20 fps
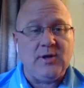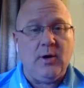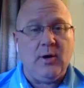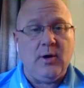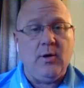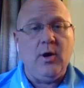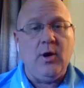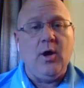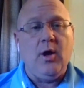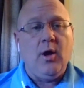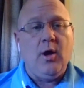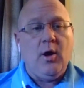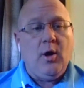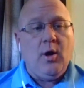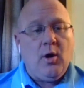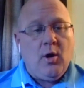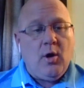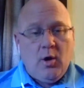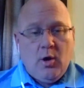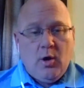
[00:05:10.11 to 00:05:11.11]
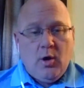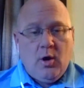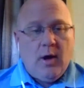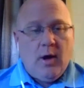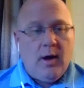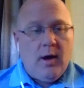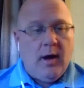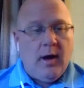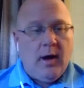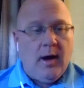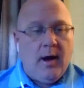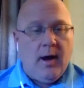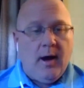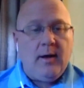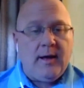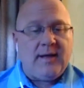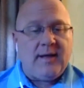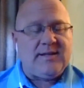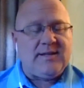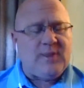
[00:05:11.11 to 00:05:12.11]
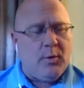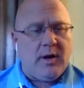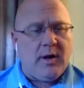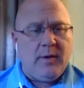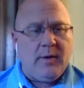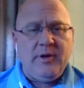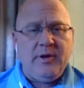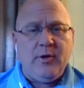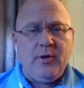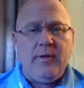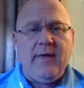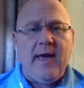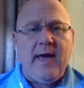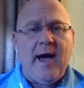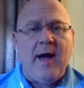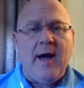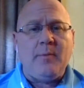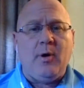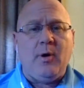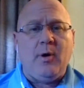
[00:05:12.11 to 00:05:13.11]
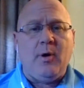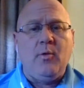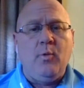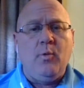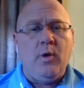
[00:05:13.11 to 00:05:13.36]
So like I said, we're going to be doing the ad book.